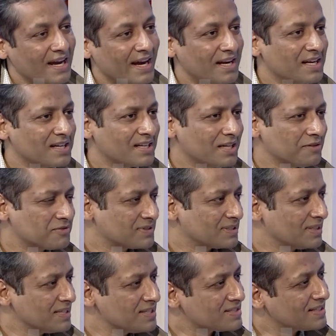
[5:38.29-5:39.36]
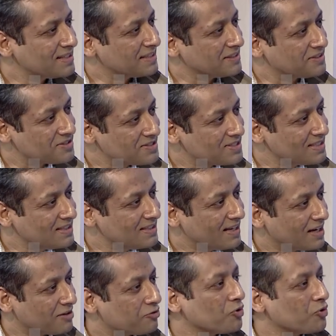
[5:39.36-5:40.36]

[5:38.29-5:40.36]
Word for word: and it gives instant energy and